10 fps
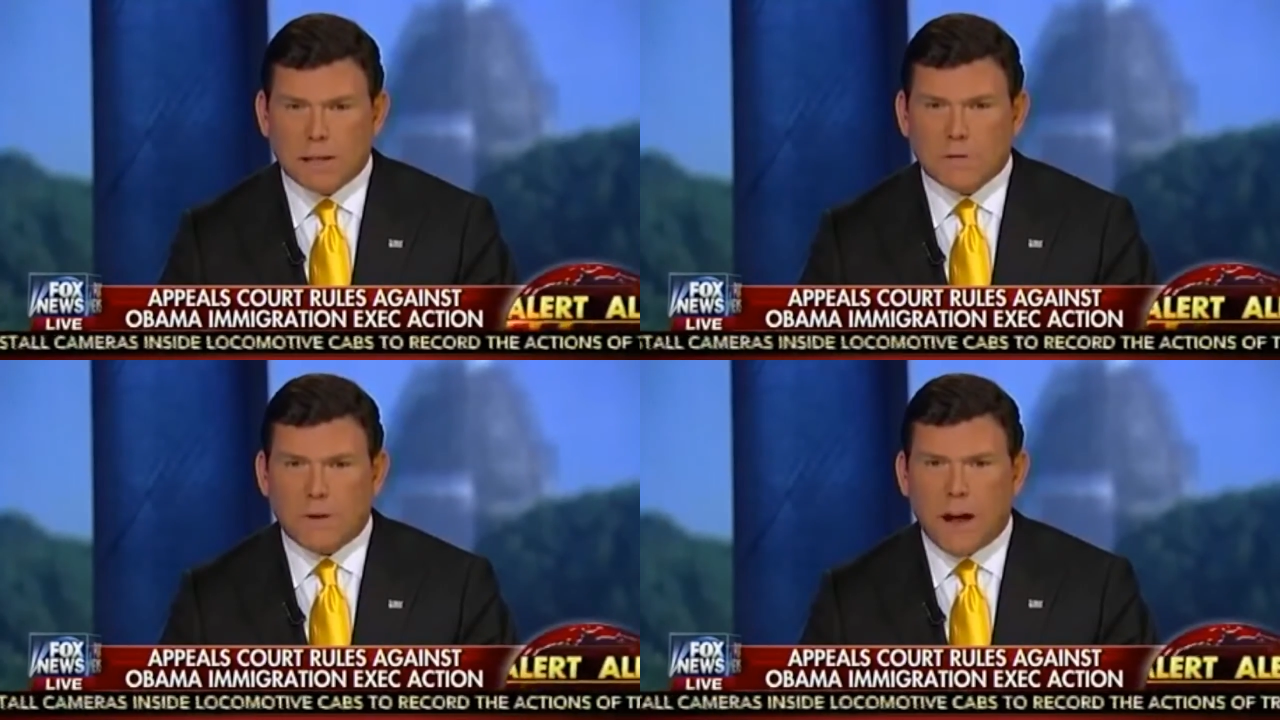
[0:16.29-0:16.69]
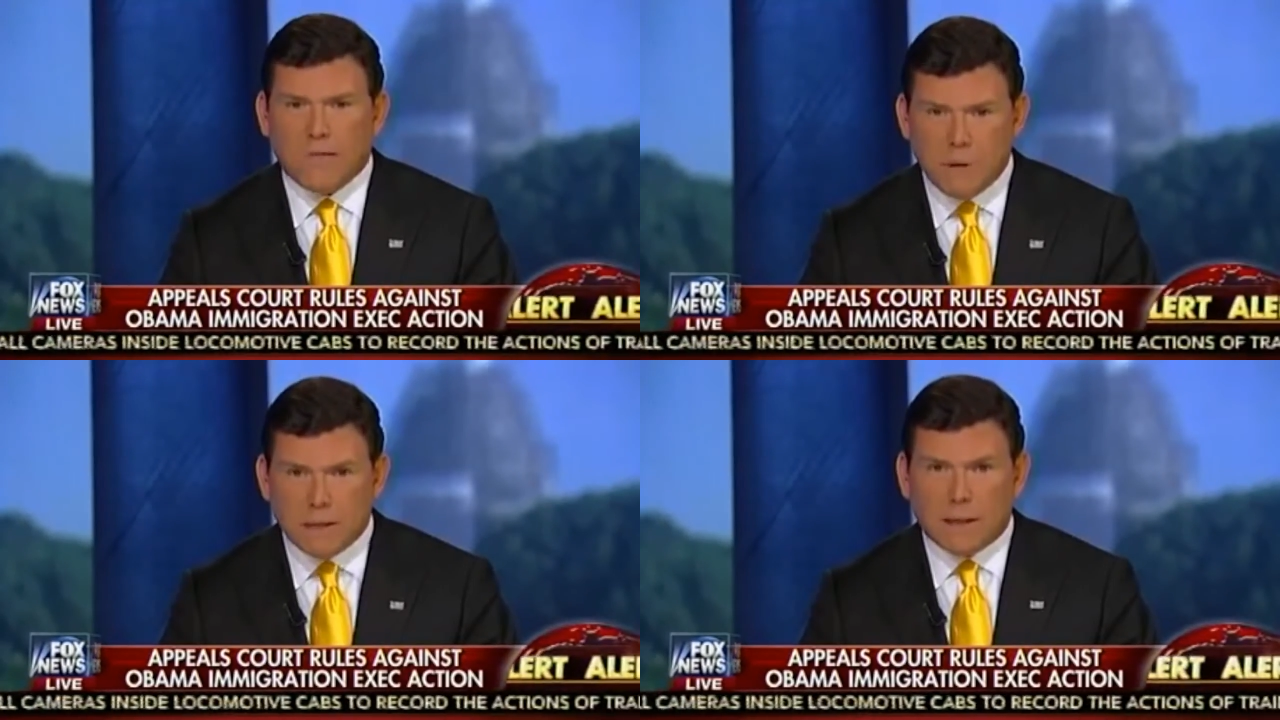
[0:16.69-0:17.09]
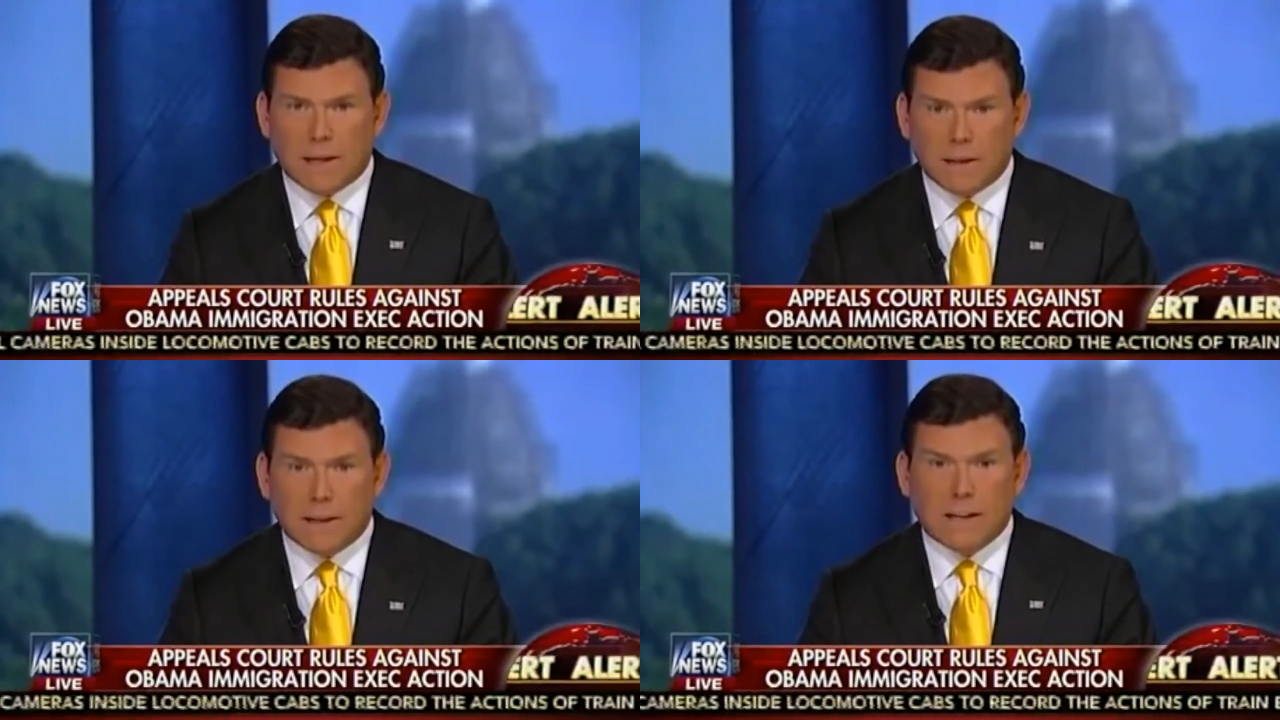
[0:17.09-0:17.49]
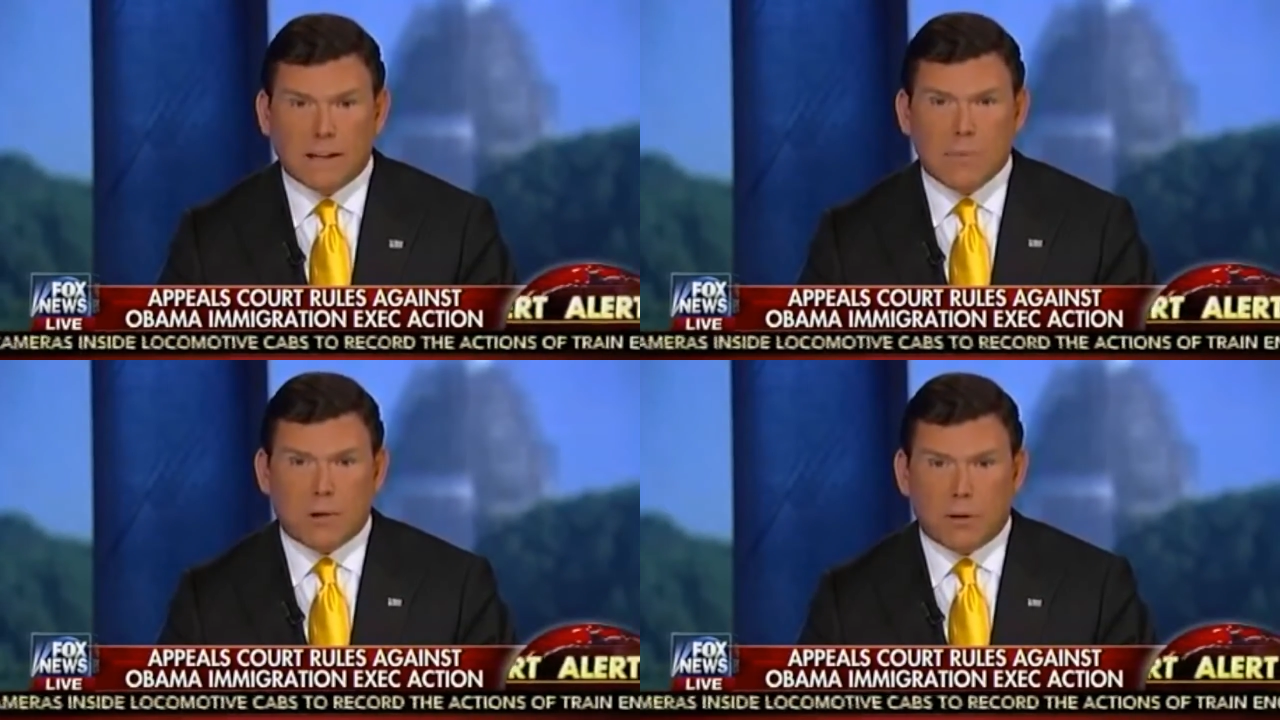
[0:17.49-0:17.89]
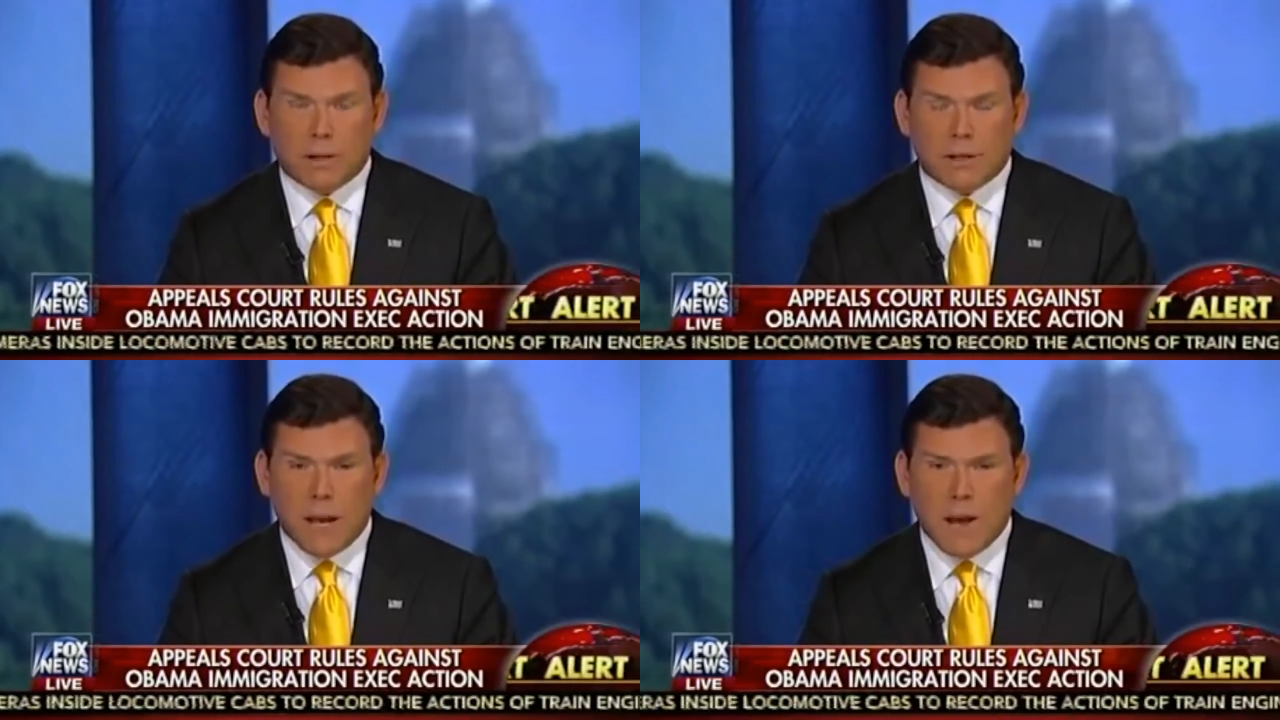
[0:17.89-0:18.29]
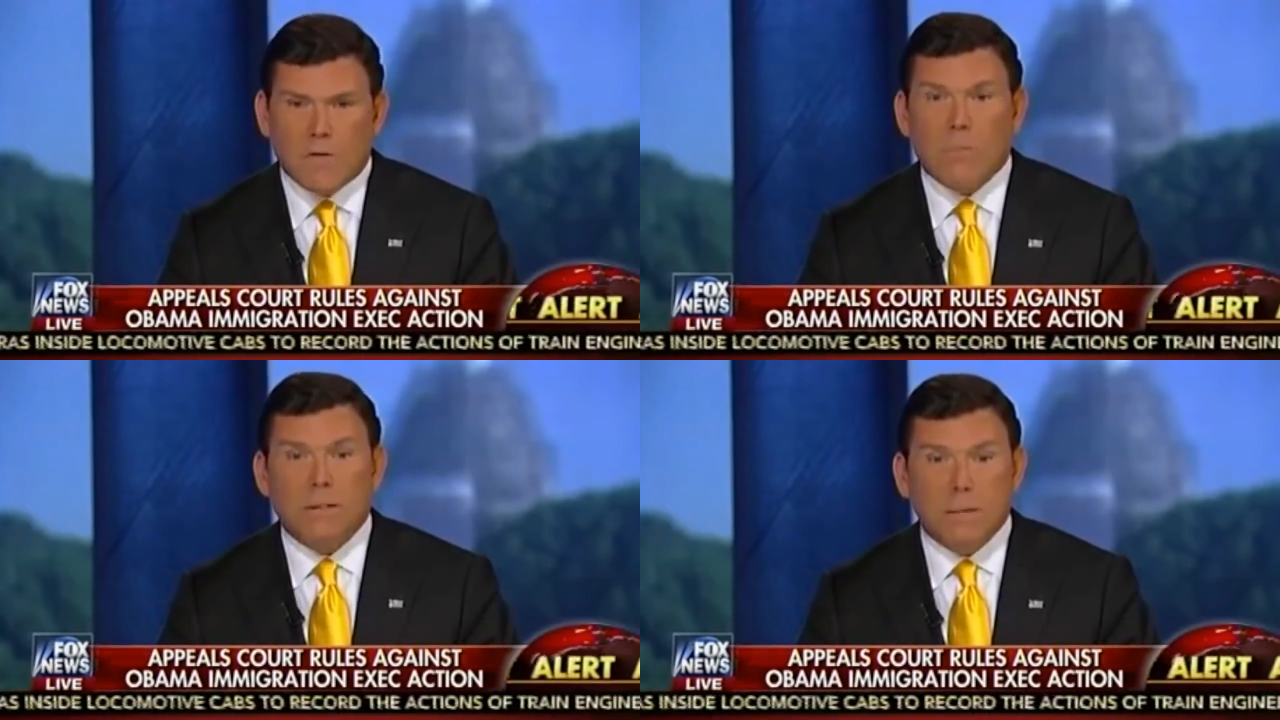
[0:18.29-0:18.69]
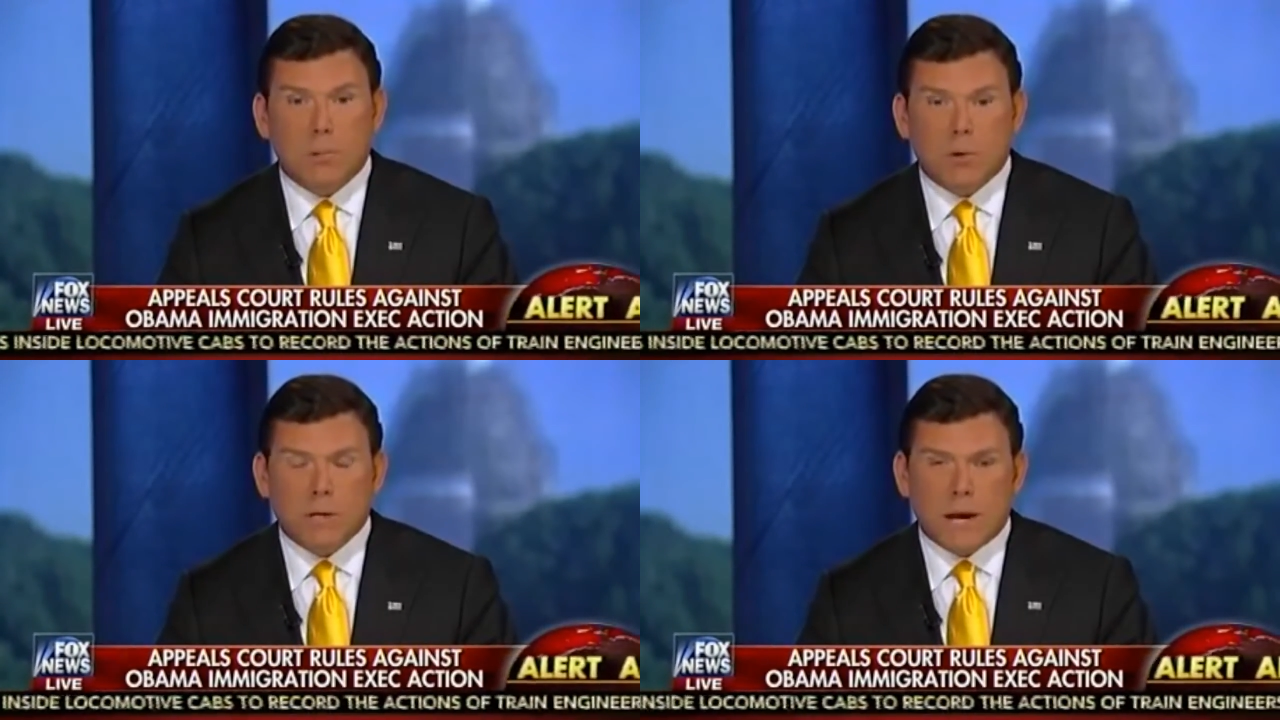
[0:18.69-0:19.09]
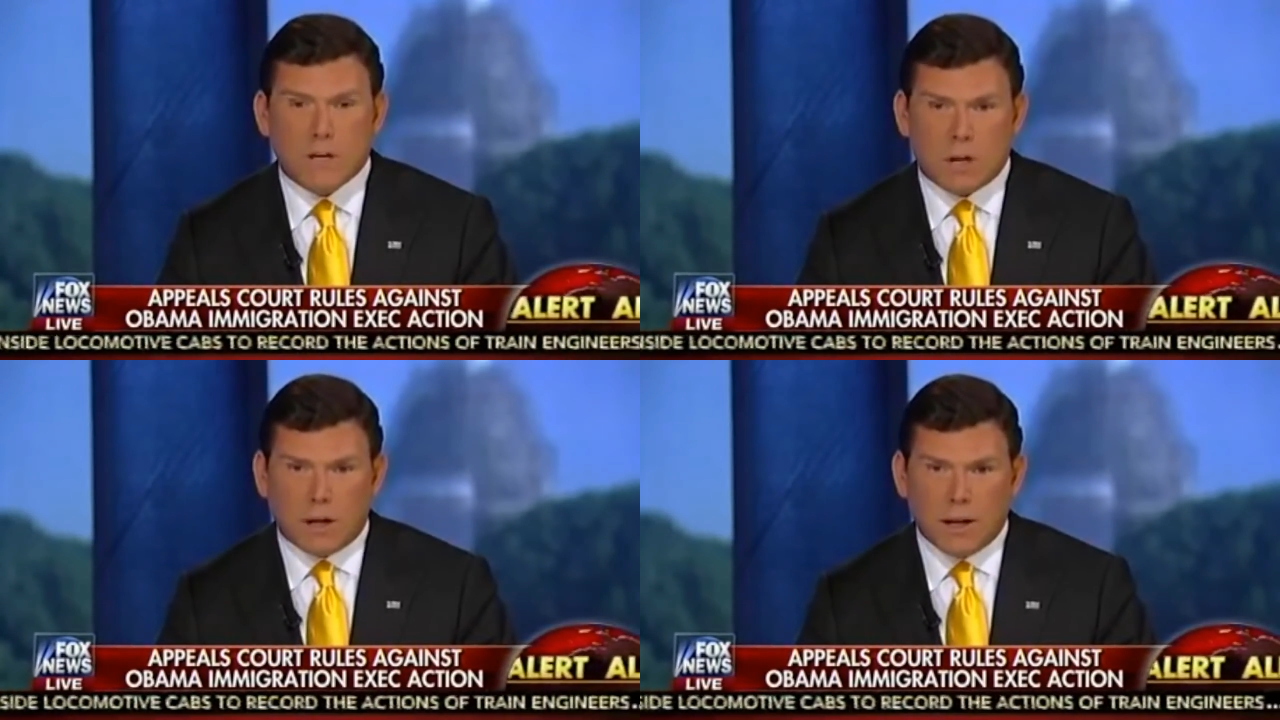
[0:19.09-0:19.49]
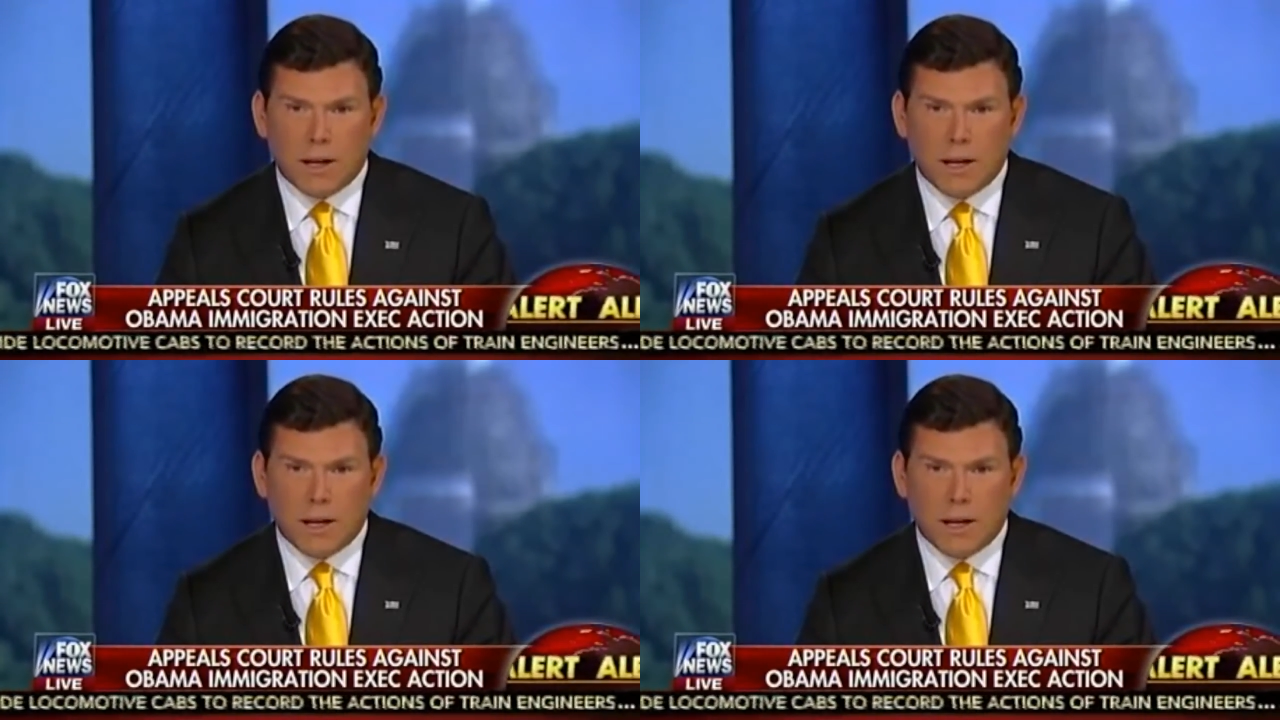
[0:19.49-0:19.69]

as 5 million illegal immigrants from deportation.